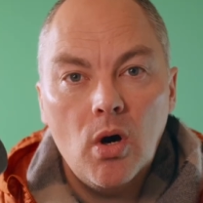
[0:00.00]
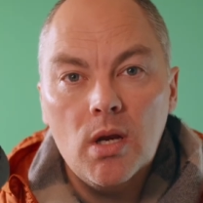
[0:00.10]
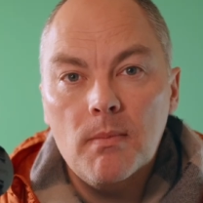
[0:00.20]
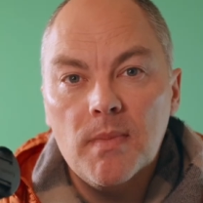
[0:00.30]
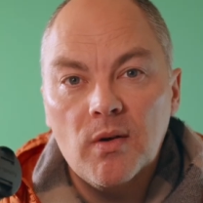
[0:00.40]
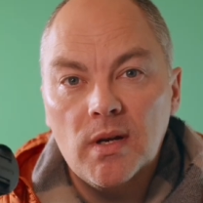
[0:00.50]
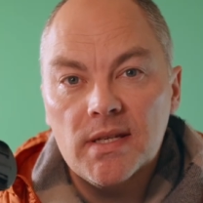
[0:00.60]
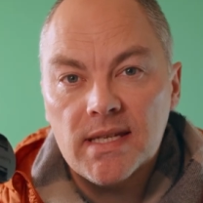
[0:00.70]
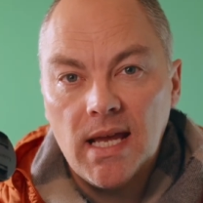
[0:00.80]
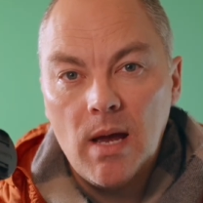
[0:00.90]
on a
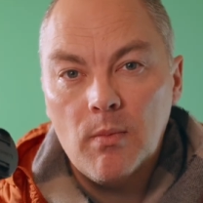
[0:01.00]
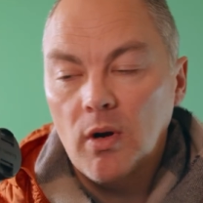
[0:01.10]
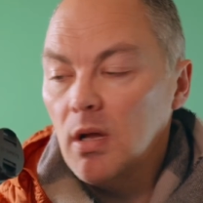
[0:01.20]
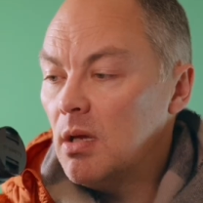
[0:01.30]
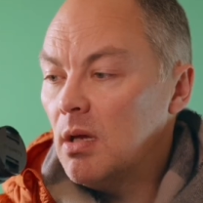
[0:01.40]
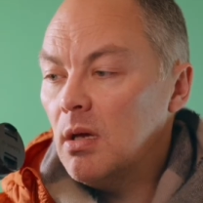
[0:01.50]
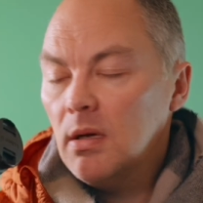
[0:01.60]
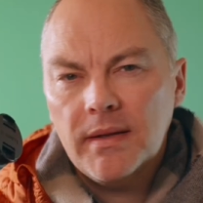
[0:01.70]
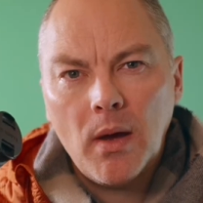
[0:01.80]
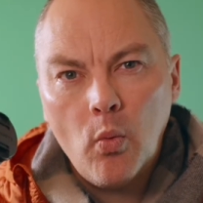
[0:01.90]
mirrorless camera.
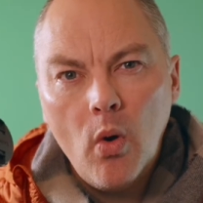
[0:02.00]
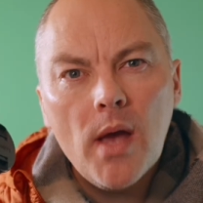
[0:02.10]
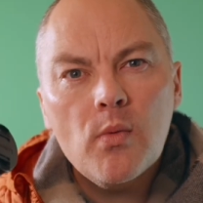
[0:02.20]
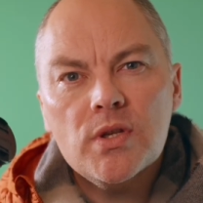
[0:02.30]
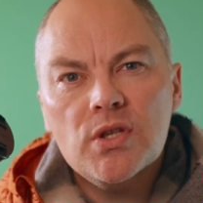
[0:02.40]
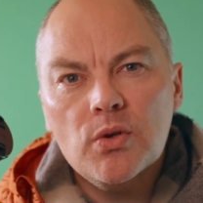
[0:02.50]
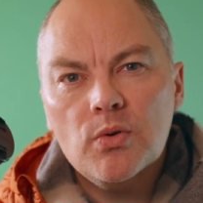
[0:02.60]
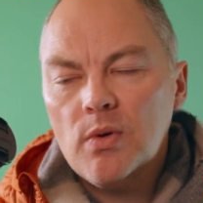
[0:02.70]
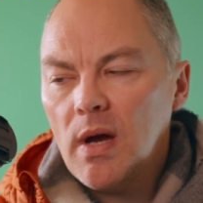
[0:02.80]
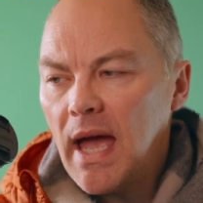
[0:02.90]
Now, why would
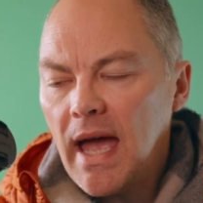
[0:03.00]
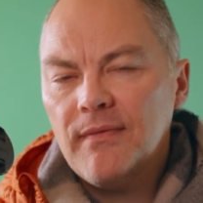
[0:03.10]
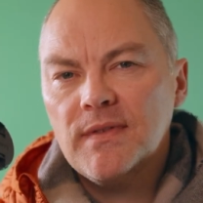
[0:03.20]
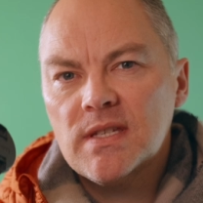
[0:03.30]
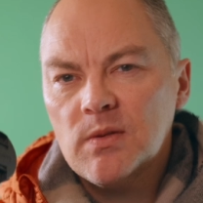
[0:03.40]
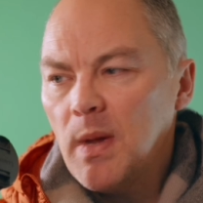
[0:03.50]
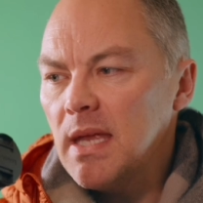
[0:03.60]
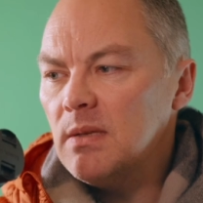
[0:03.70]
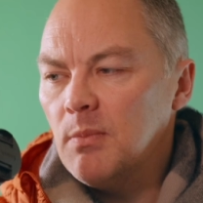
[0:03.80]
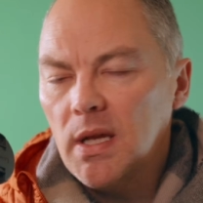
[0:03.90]
you have to
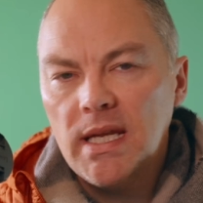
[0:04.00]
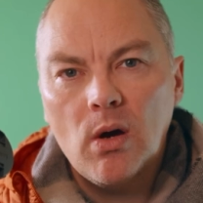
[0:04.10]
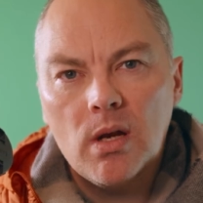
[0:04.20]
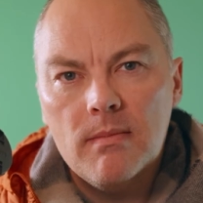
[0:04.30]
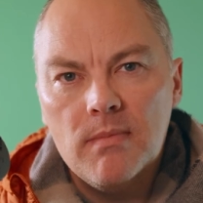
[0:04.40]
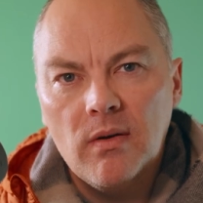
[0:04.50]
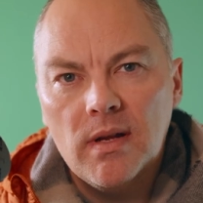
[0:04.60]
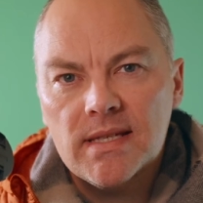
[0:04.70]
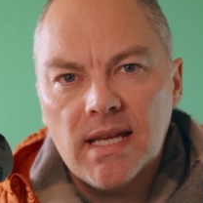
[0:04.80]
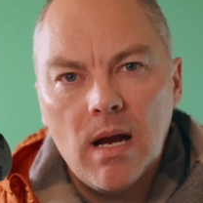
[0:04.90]
spend money on a
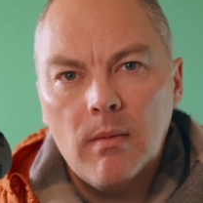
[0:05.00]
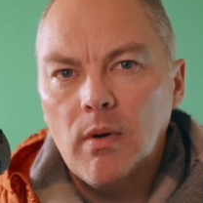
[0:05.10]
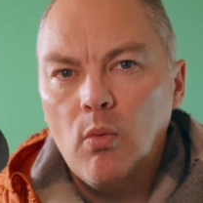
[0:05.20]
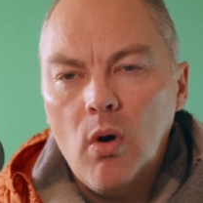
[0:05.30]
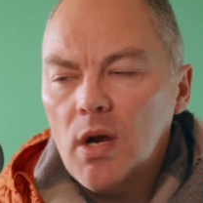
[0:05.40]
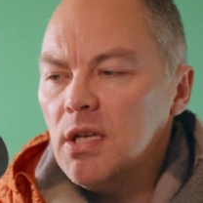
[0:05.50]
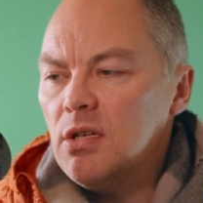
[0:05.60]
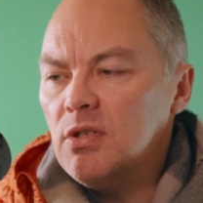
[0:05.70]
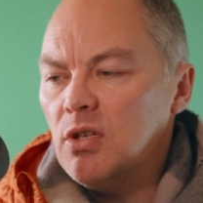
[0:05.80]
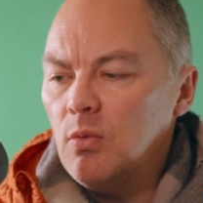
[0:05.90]
mirrorless camera? What can
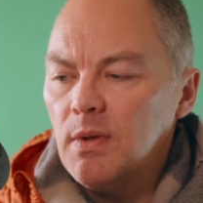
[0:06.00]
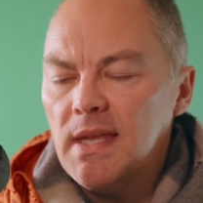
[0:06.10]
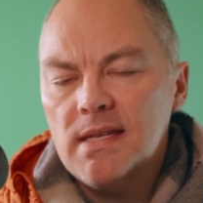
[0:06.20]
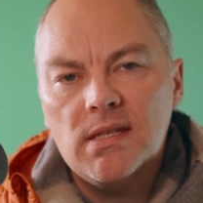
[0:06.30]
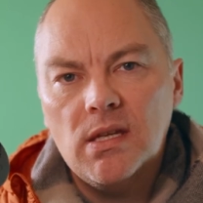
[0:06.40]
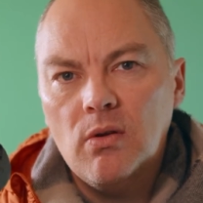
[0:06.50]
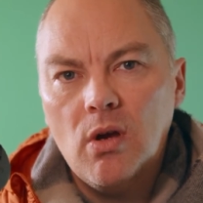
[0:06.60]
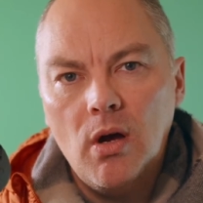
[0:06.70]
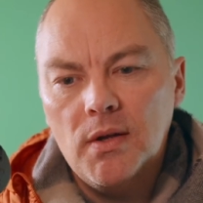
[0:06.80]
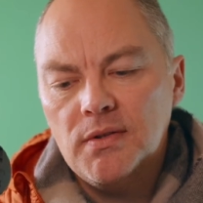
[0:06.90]
you do with this that you
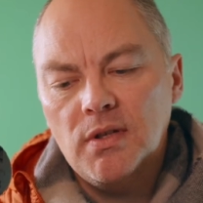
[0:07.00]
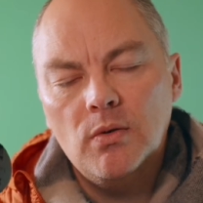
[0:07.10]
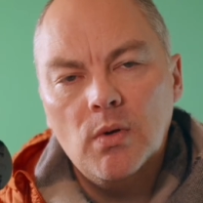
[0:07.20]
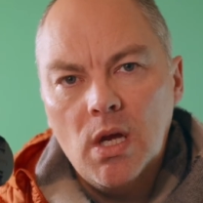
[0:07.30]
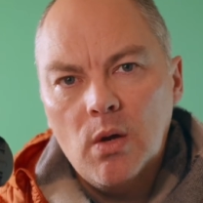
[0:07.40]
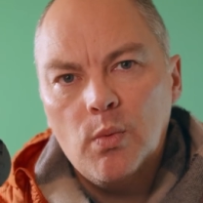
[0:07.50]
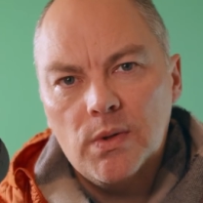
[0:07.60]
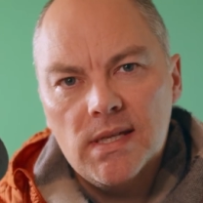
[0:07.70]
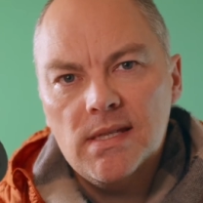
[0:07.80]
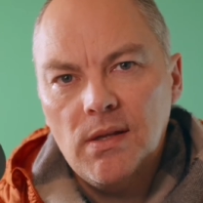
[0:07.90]
can't do
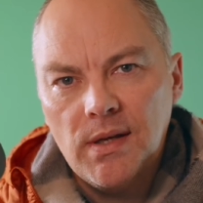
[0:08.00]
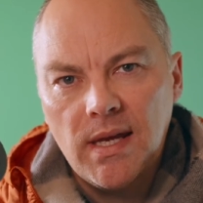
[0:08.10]
with these other